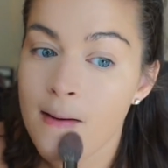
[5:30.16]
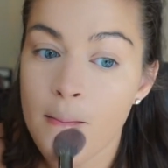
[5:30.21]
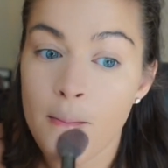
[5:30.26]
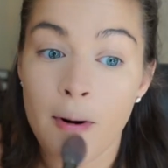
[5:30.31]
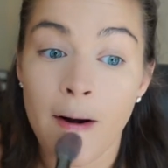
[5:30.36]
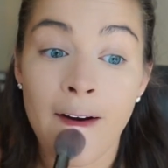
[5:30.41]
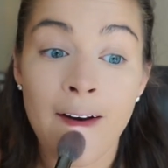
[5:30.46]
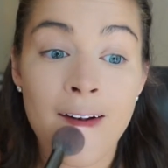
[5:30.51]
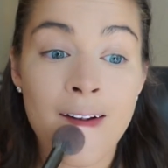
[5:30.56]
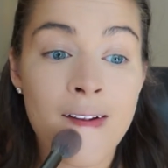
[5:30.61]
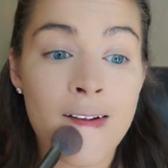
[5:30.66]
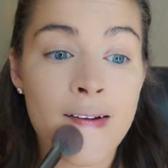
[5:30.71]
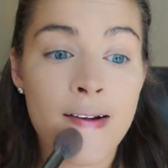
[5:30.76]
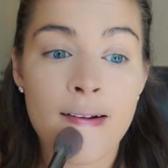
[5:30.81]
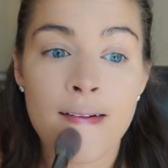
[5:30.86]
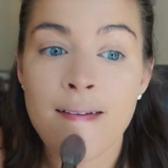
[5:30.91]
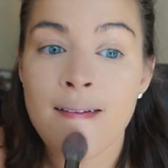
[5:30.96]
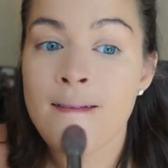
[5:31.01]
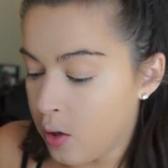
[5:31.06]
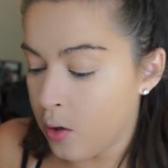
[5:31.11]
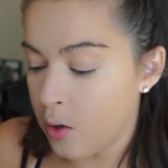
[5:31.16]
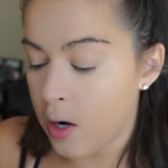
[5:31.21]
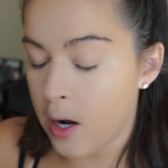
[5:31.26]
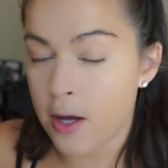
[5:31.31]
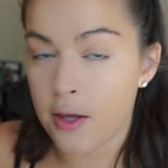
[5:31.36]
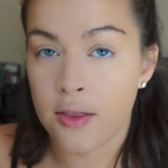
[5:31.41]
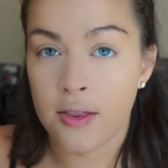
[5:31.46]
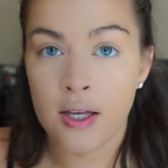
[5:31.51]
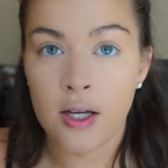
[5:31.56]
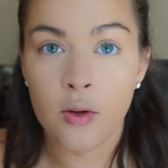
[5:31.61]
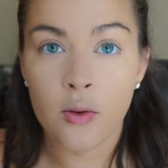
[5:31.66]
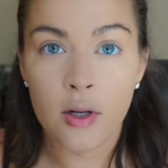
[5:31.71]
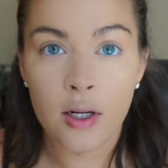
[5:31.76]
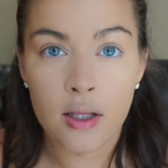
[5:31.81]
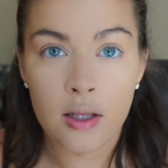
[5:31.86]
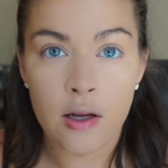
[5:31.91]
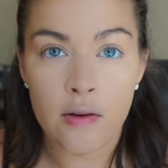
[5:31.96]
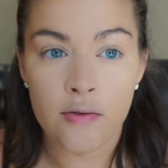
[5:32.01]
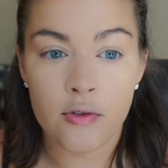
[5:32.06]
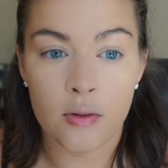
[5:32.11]
Brightens. I think what I
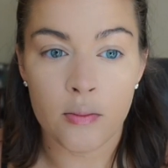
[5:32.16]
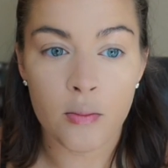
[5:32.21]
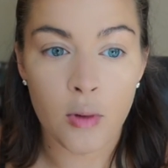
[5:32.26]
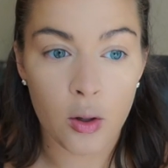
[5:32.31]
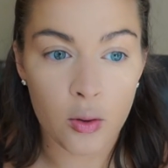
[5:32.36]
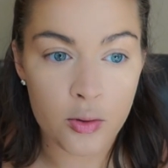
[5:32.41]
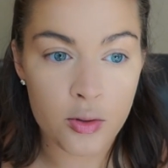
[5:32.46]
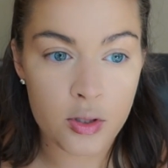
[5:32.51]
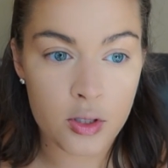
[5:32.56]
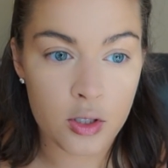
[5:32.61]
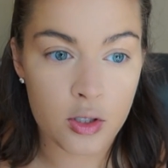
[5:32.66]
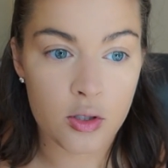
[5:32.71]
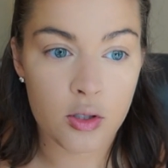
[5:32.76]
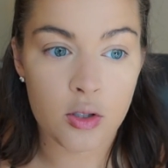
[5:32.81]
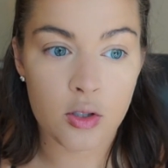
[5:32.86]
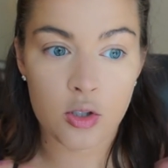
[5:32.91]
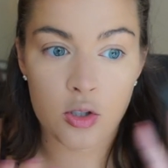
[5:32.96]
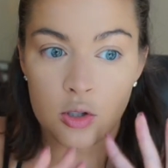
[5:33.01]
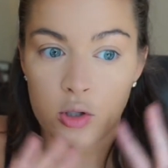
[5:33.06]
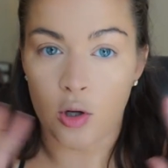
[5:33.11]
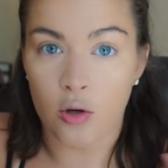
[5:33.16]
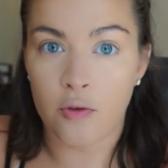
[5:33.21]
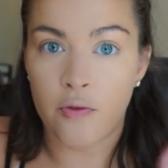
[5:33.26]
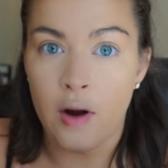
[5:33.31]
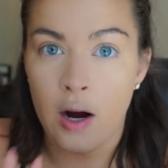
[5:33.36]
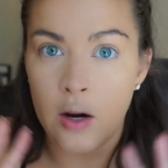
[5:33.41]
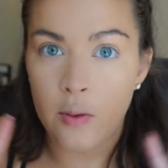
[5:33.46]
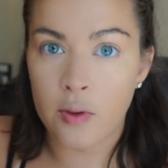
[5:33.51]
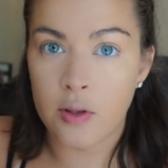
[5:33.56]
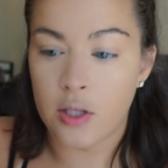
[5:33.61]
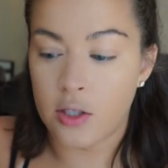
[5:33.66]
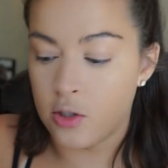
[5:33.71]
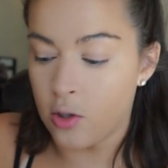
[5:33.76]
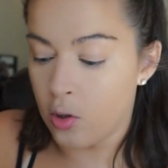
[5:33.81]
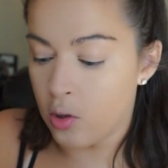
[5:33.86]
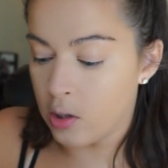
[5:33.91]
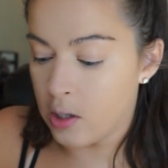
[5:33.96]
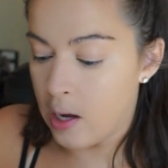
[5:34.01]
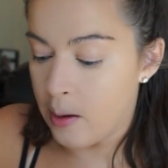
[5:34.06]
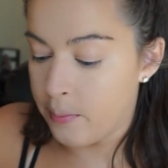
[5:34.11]
love the most so far with this
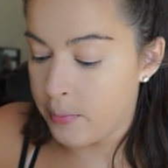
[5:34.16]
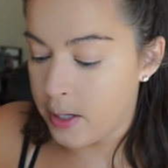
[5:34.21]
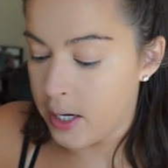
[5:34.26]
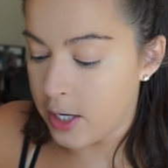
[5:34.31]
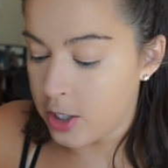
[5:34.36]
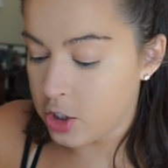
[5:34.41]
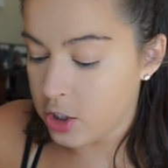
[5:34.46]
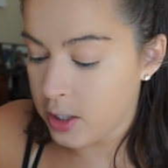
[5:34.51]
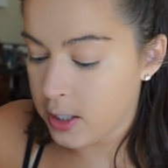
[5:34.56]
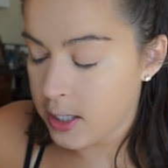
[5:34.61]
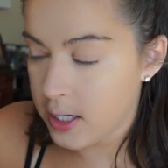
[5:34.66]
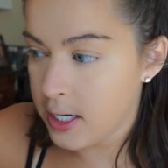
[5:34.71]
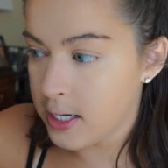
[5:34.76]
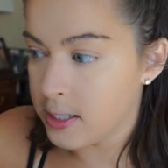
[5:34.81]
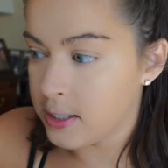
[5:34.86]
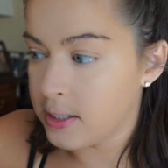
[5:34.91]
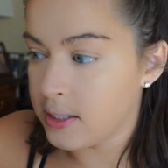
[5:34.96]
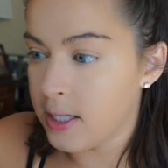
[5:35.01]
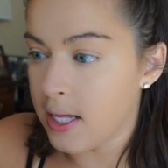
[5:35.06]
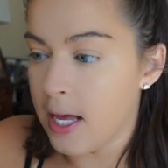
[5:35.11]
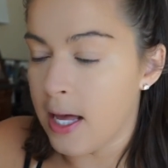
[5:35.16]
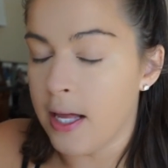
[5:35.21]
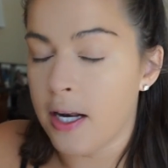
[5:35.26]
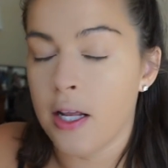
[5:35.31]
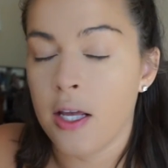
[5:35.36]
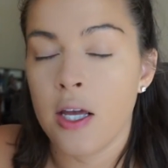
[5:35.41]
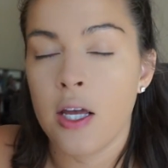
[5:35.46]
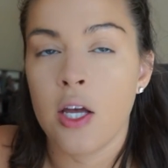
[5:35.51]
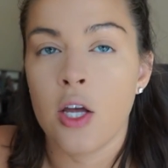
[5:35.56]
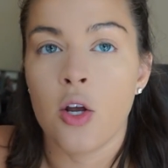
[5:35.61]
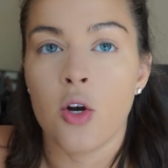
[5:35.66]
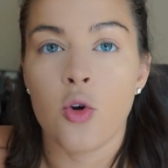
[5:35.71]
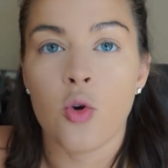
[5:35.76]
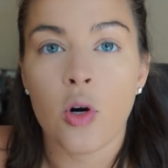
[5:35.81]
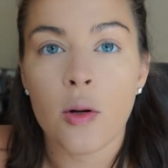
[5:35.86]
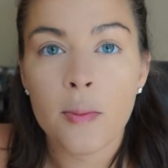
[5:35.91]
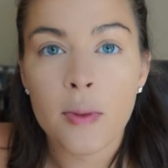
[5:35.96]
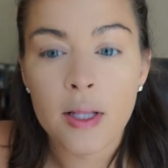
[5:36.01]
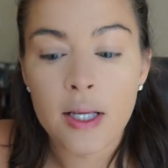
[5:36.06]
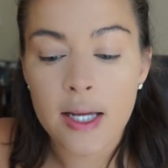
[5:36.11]
whole combination is that
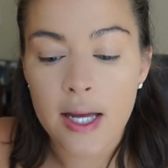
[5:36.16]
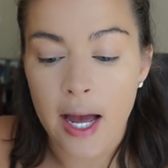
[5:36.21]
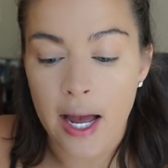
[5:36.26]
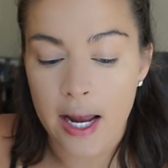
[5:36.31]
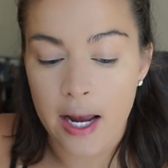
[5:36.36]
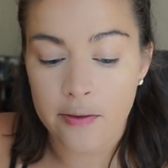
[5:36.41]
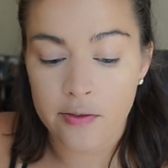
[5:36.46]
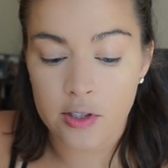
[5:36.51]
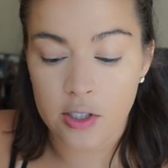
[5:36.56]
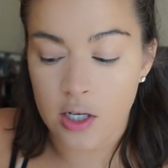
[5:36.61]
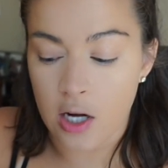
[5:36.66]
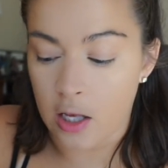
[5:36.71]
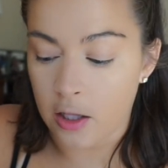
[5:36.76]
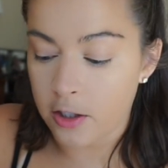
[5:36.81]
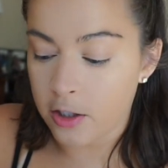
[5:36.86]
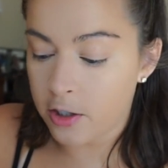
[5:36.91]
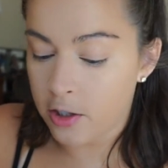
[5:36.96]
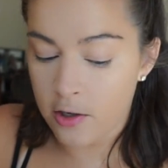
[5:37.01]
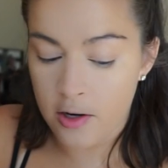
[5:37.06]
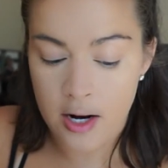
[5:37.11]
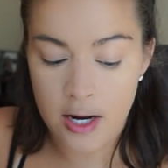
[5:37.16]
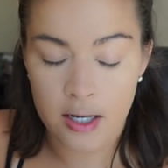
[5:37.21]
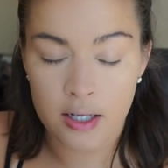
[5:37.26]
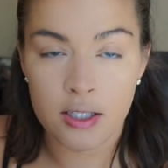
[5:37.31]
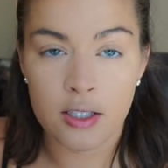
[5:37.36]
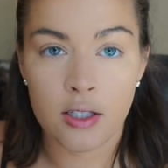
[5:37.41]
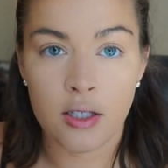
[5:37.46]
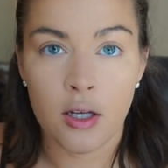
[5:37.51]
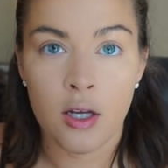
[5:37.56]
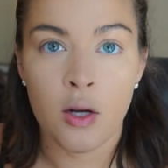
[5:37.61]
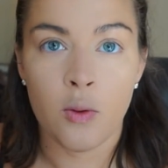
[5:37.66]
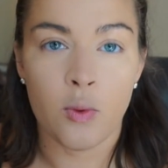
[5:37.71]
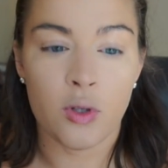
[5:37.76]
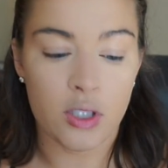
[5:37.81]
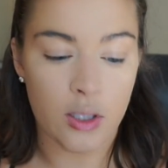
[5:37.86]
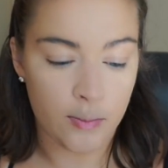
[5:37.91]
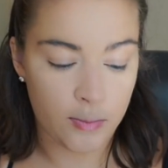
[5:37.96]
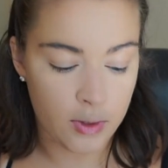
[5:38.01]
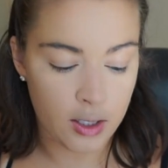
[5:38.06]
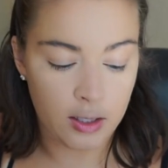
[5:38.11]
normally I have to color correct with
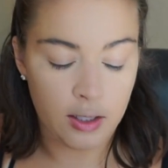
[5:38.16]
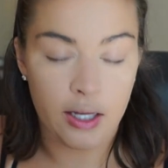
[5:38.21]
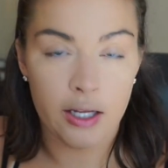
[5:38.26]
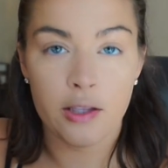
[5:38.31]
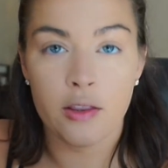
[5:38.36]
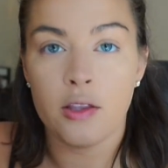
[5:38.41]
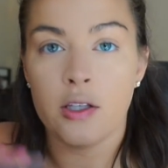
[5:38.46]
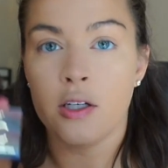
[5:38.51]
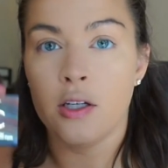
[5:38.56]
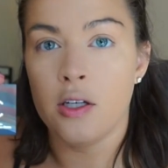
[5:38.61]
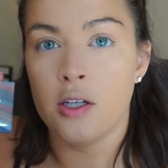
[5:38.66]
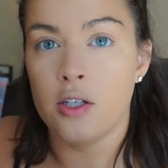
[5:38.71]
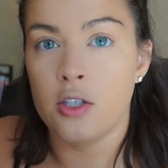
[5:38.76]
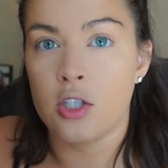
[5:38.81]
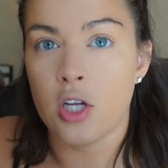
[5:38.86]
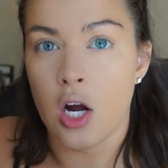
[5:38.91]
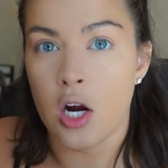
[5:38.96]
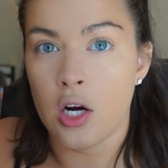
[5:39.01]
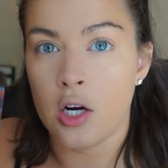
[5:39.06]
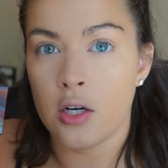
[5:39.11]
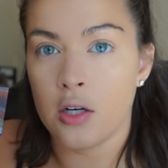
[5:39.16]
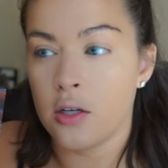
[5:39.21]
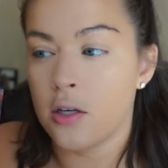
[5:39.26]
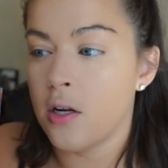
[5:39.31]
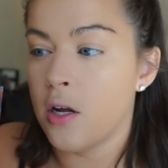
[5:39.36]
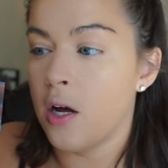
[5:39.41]
something like the Tarte